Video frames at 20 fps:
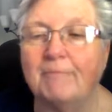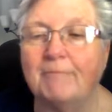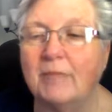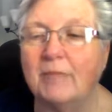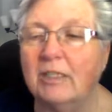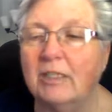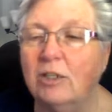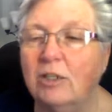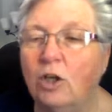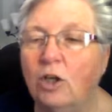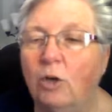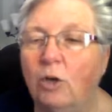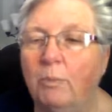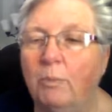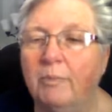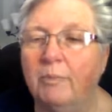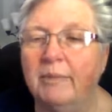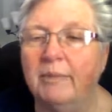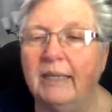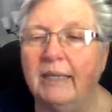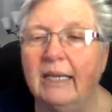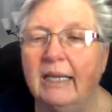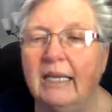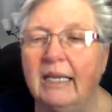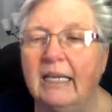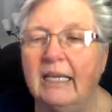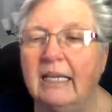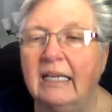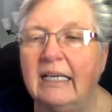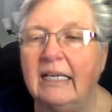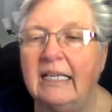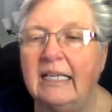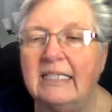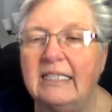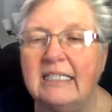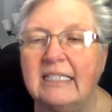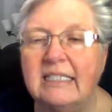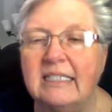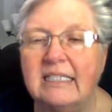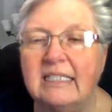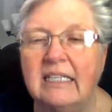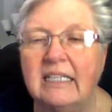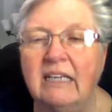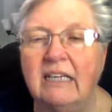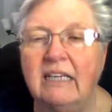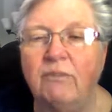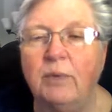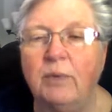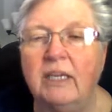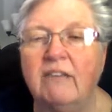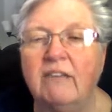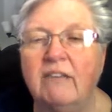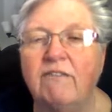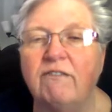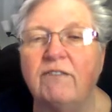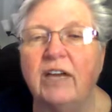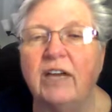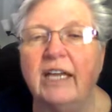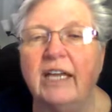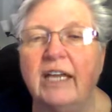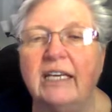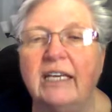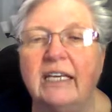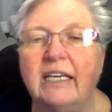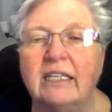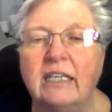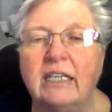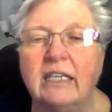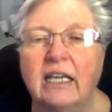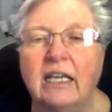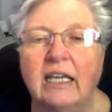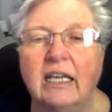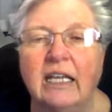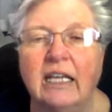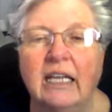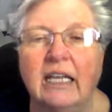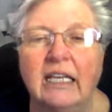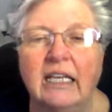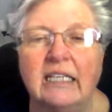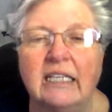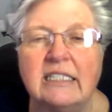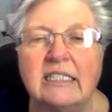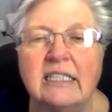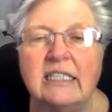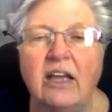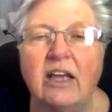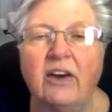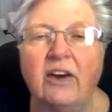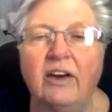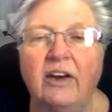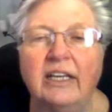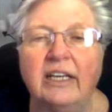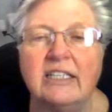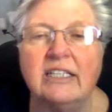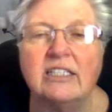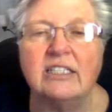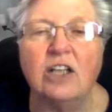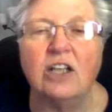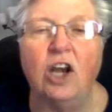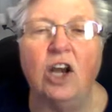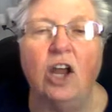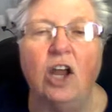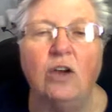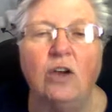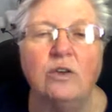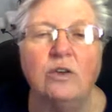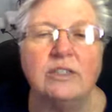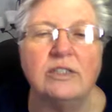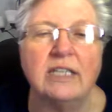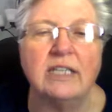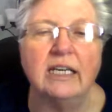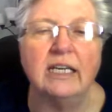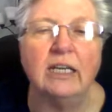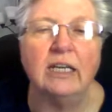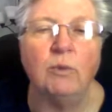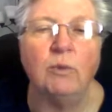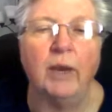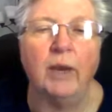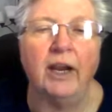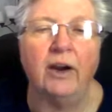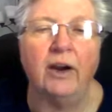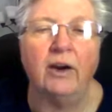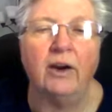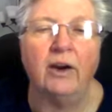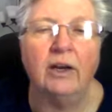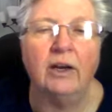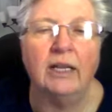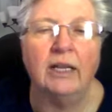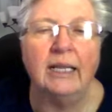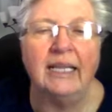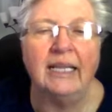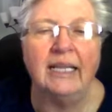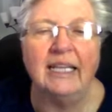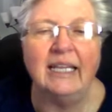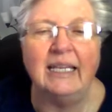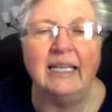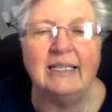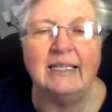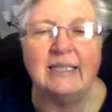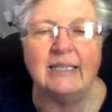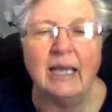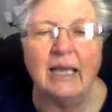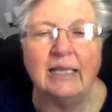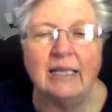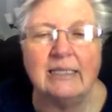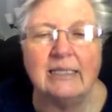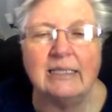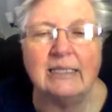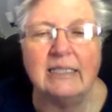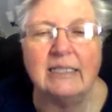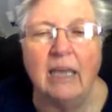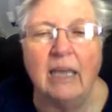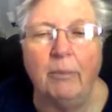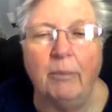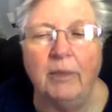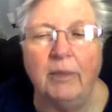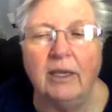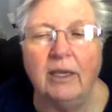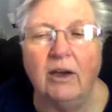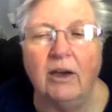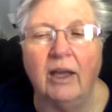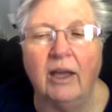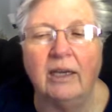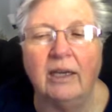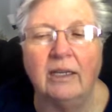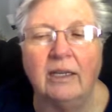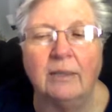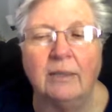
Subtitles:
Nope. Let's see if we can find it. It's not on his clothes anywhere. He's not stepping on it.